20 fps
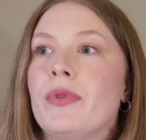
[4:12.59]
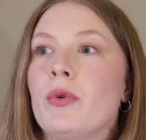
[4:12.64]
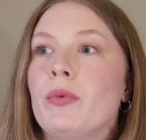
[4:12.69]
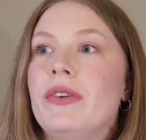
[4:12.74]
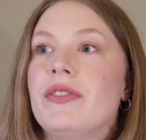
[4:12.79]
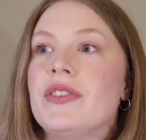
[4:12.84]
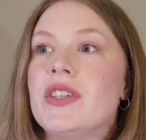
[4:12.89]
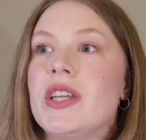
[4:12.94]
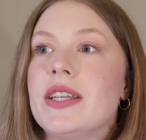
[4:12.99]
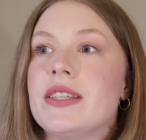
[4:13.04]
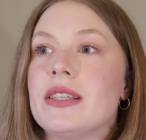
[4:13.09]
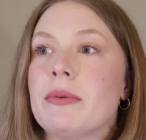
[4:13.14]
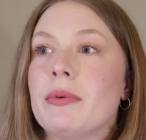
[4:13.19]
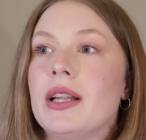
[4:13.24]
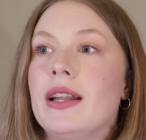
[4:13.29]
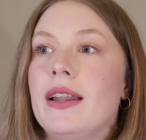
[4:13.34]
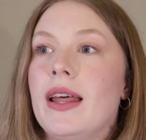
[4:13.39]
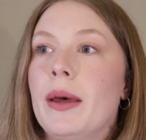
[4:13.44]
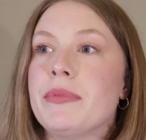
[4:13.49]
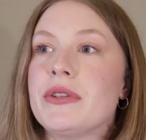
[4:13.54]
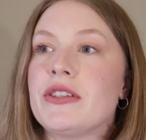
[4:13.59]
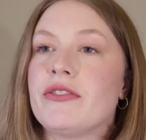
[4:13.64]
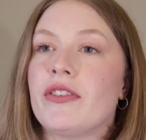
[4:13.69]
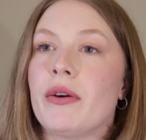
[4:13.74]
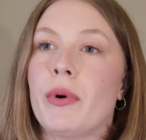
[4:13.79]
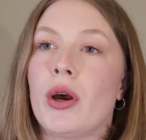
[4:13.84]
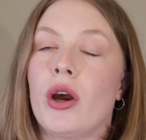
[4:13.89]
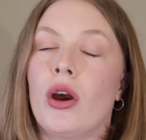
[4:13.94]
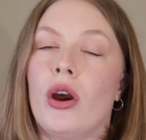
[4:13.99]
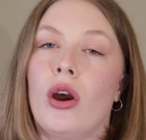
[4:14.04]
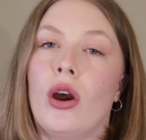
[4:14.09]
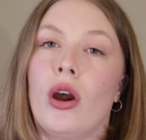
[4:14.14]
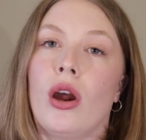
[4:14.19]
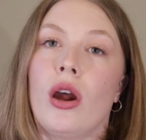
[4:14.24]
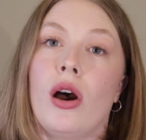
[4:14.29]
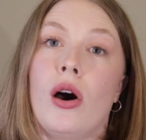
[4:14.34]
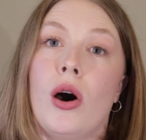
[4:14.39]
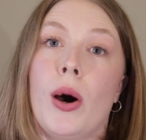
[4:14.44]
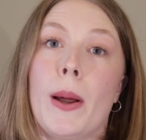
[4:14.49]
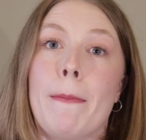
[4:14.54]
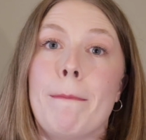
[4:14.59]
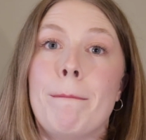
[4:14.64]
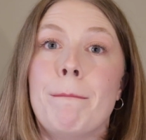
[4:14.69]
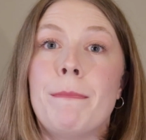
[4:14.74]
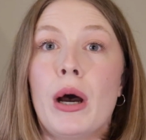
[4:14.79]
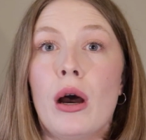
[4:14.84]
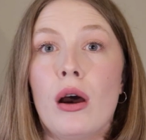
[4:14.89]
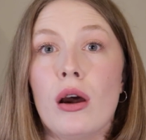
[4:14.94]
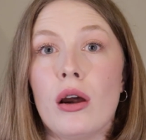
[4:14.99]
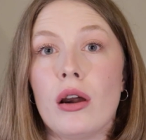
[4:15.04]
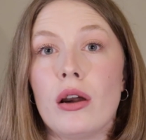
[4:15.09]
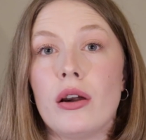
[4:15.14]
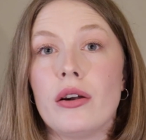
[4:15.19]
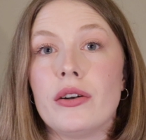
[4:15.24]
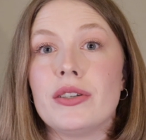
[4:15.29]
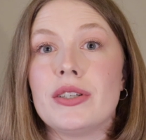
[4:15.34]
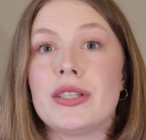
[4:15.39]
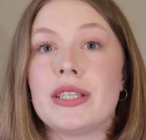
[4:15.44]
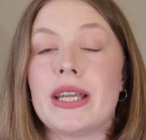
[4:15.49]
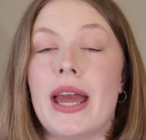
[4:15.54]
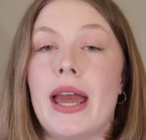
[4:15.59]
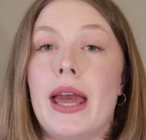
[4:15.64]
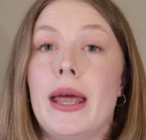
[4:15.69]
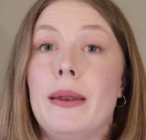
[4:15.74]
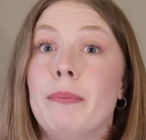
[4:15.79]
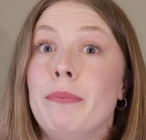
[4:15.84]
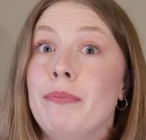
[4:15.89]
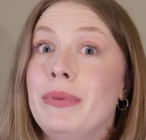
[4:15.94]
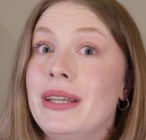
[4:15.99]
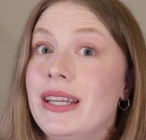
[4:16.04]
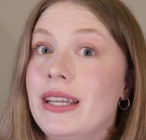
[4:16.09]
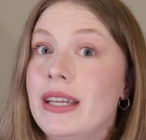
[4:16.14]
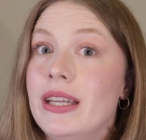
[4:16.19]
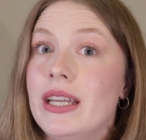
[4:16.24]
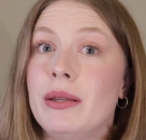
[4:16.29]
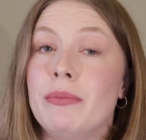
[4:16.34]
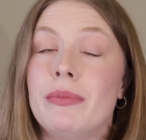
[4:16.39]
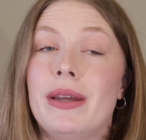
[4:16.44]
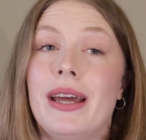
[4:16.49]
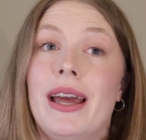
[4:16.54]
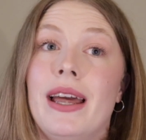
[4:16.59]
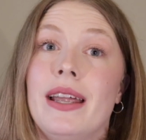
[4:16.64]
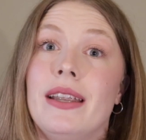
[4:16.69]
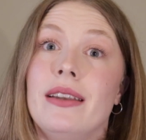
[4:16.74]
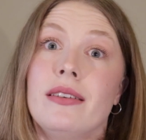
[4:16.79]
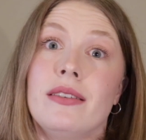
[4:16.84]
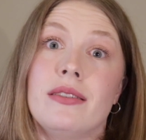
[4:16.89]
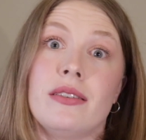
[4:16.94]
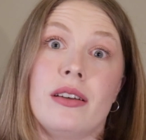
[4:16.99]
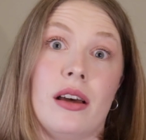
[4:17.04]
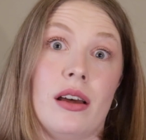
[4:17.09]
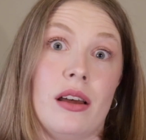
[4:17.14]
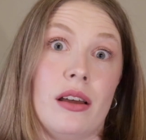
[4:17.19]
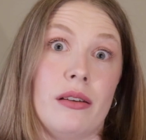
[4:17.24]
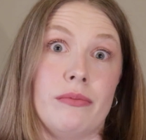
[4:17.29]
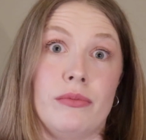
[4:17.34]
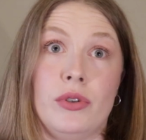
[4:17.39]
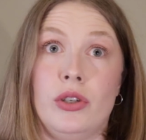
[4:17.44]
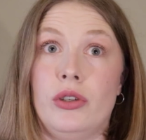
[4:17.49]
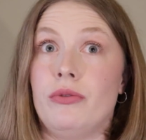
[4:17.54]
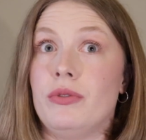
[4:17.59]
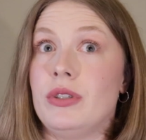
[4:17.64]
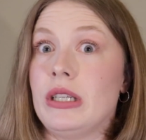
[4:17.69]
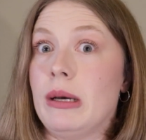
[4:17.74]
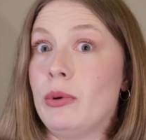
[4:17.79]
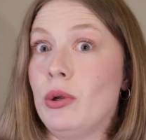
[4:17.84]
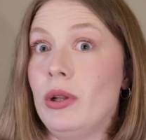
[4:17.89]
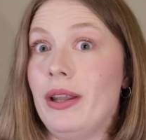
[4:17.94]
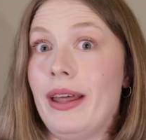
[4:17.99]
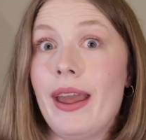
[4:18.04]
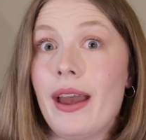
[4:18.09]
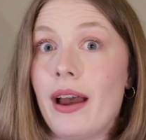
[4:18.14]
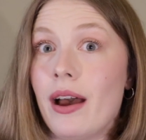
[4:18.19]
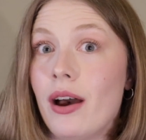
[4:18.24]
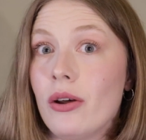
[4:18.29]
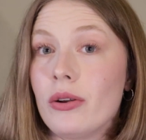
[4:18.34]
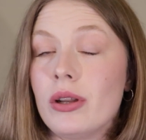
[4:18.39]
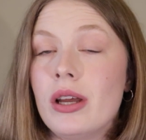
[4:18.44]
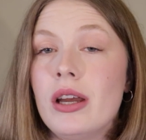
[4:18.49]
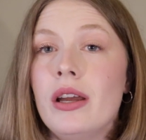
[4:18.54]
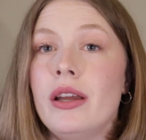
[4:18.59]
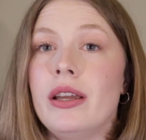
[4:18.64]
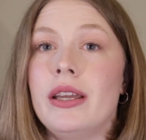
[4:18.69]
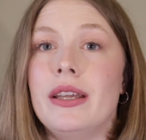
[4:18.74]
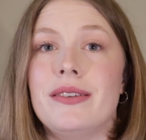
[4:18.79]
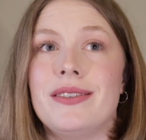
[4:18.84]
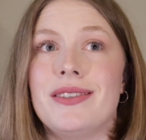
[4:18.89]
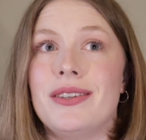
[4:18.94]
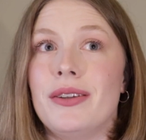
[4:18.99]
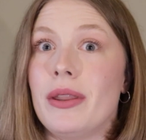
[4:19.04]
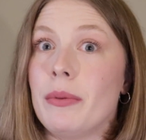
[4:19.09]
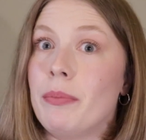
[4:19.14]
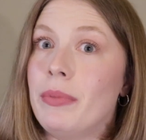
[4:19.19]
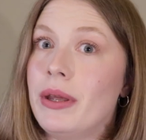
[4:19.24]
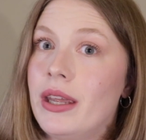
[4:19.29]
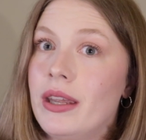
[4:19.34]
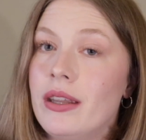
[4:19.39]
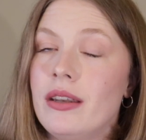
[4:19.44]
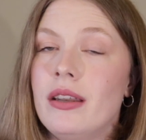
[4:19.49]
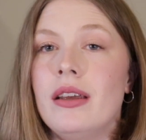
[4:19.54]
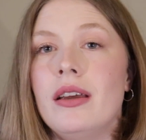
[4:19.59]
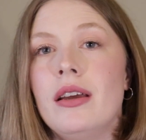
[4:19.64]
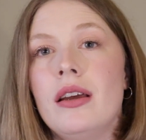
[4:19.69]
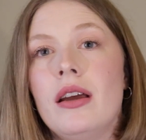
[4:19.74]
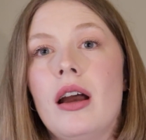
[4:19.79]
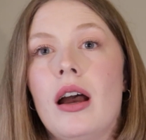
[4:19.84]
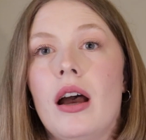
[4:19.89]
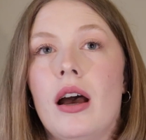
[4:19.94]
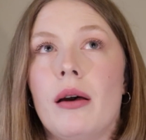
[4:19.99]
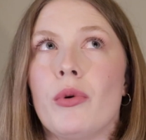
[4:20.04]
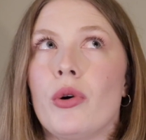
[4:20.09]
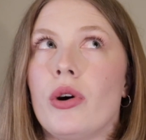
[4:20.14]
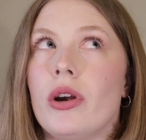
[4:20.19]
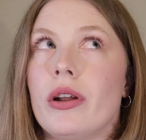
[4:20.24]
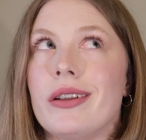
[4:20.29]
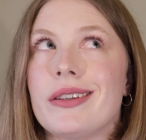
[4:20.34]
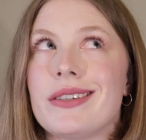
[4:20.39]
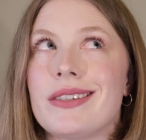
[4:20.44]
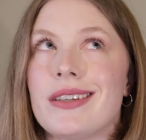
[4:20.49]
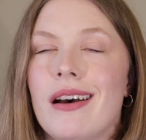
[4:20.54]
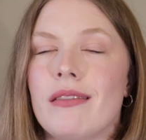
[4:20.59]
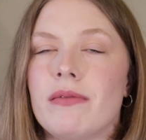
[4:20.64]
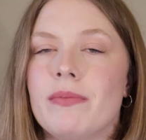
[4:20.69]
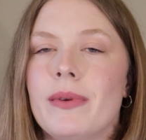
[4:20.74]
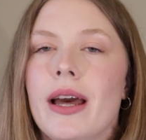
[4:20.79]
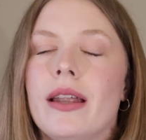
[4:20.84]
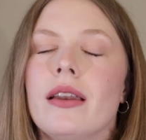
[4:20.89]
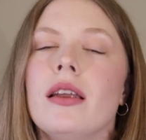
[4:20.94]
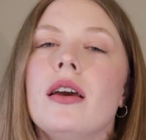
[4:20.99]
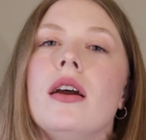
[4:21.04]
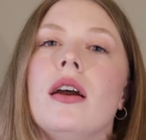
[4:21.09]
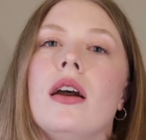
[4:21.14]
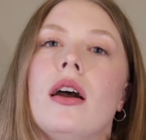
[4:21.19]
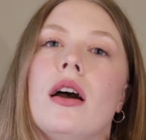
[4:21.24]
We've seen some clips from her on bars and beam and double layout into the pit or on a soft mat